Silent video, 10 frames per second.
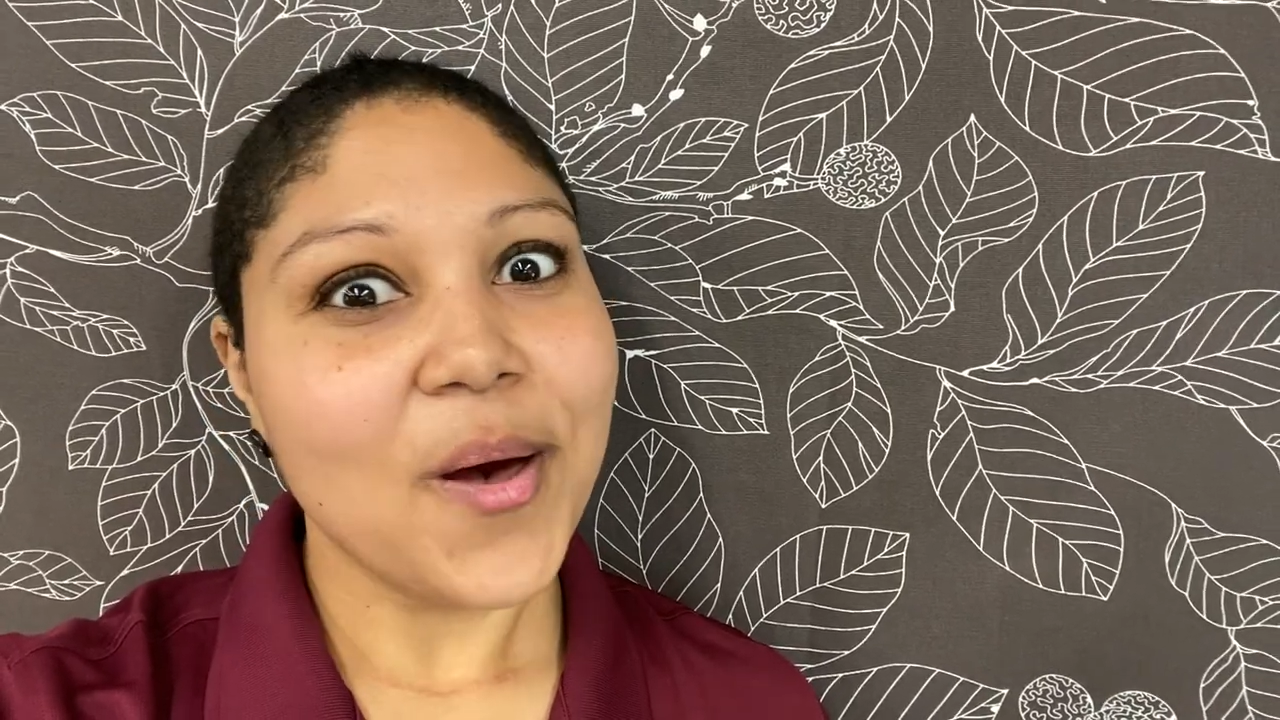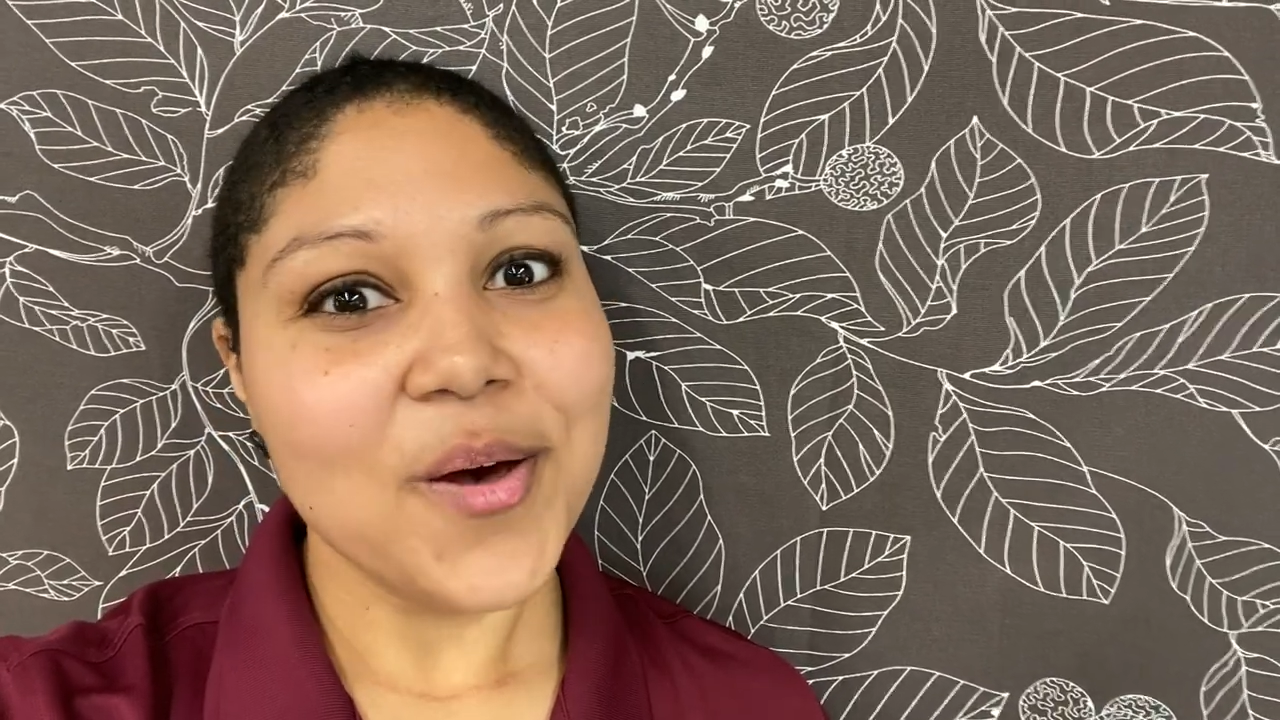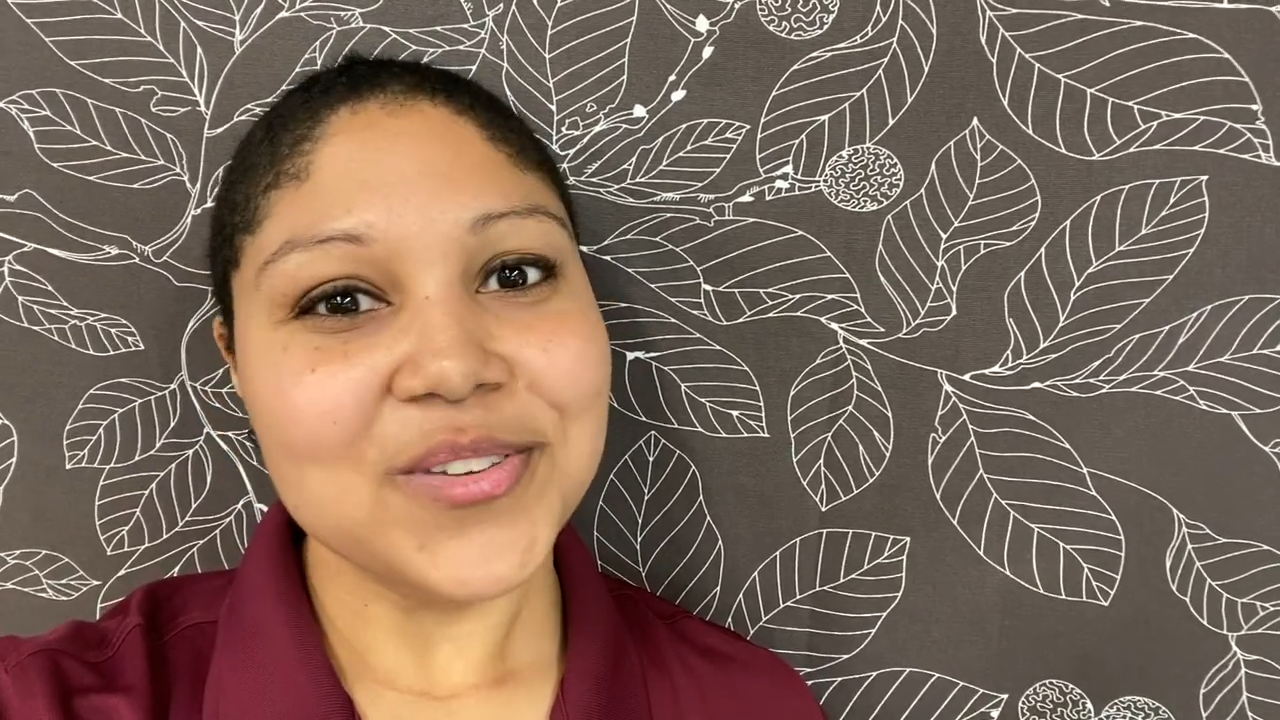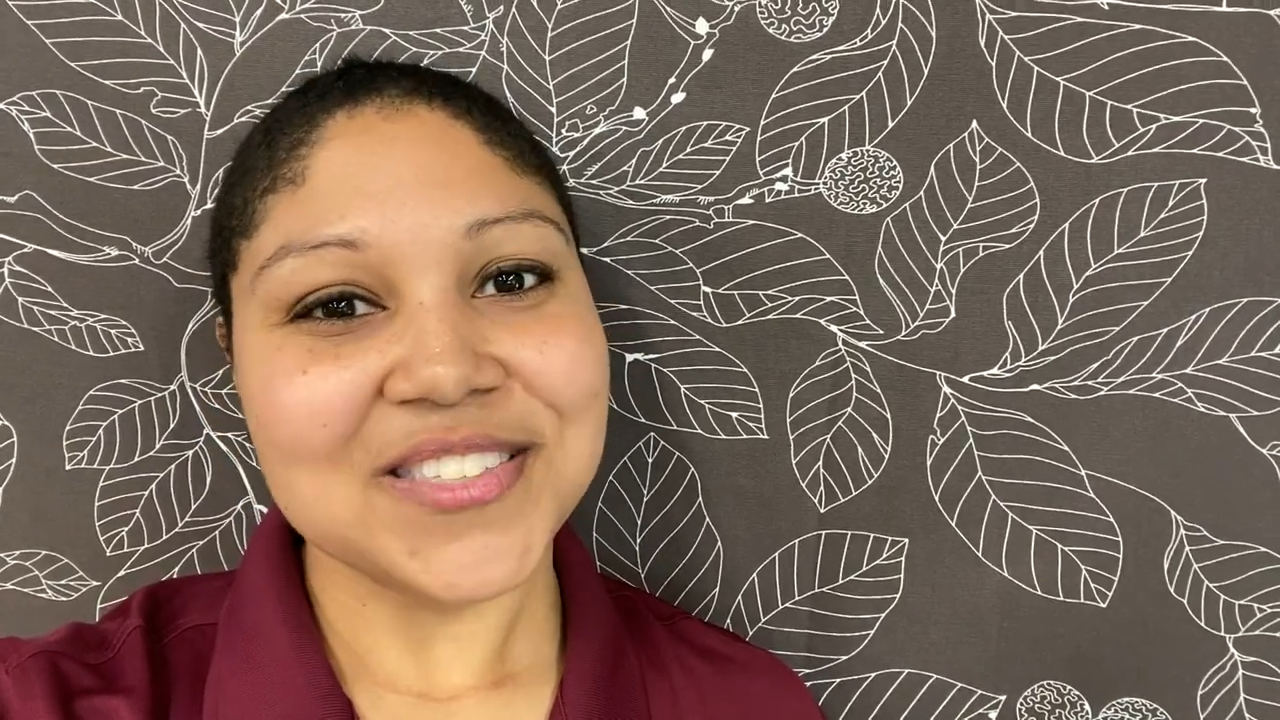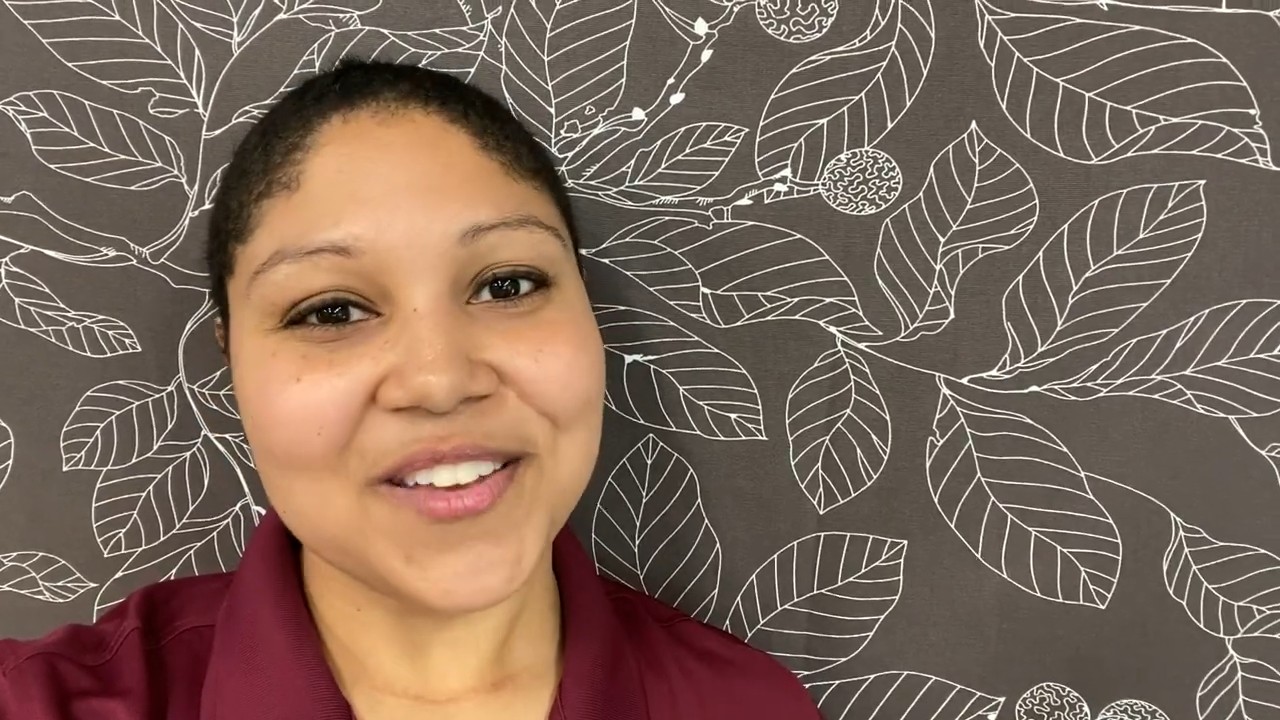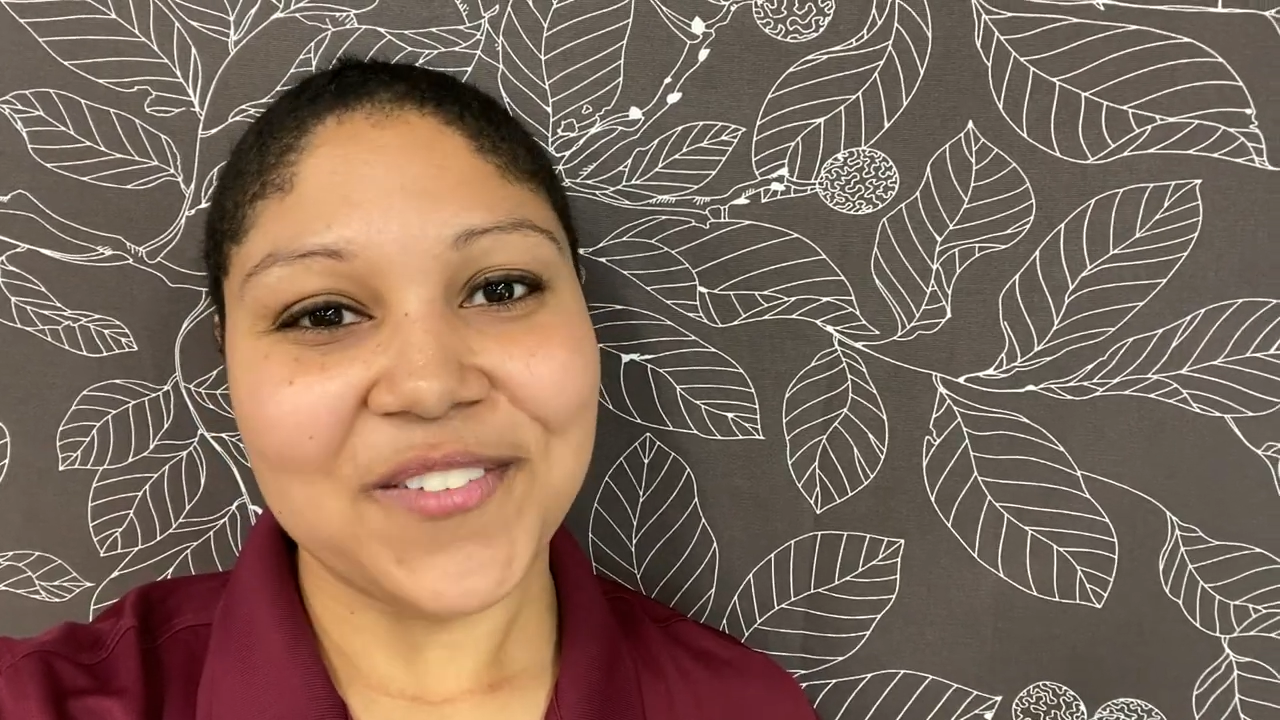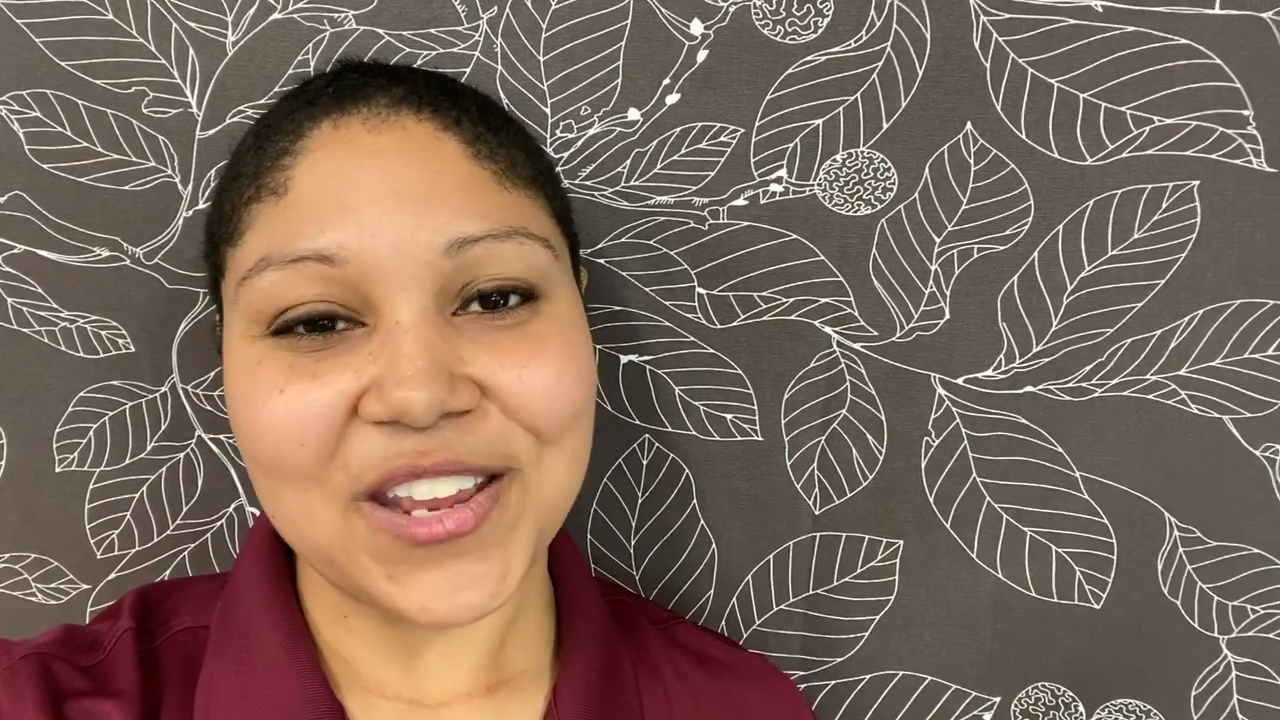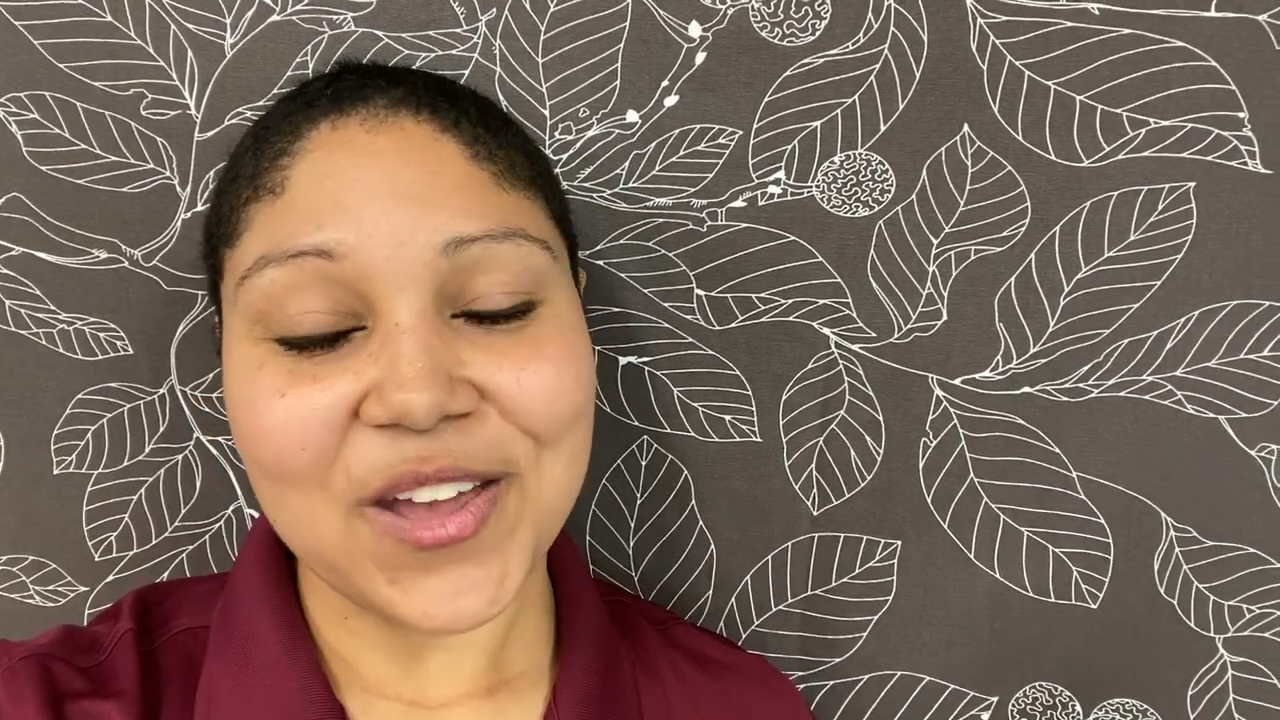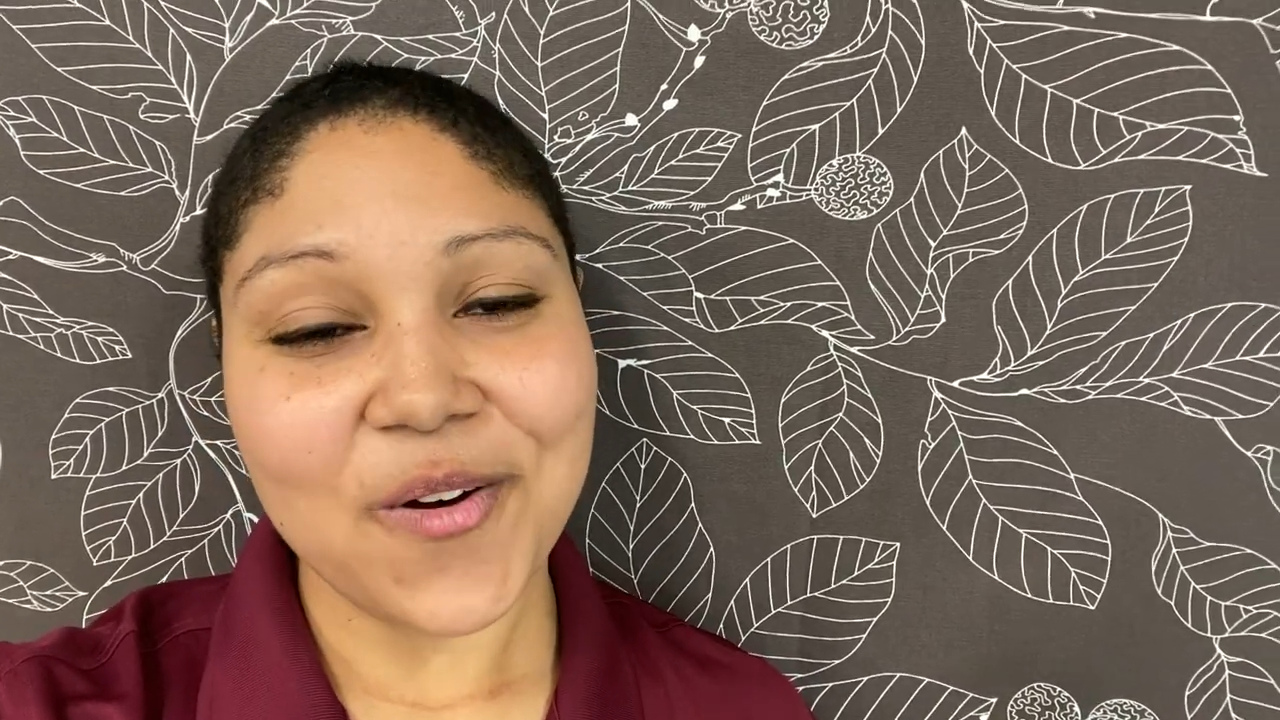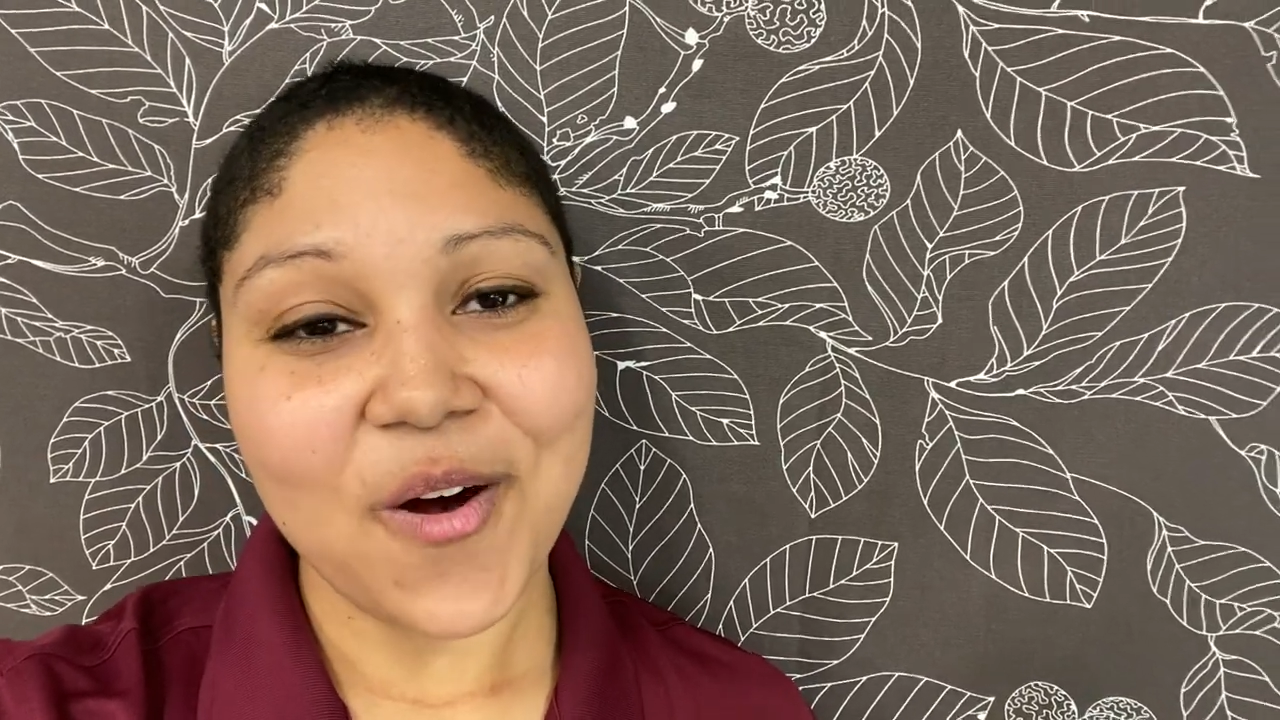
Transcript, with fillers: post a video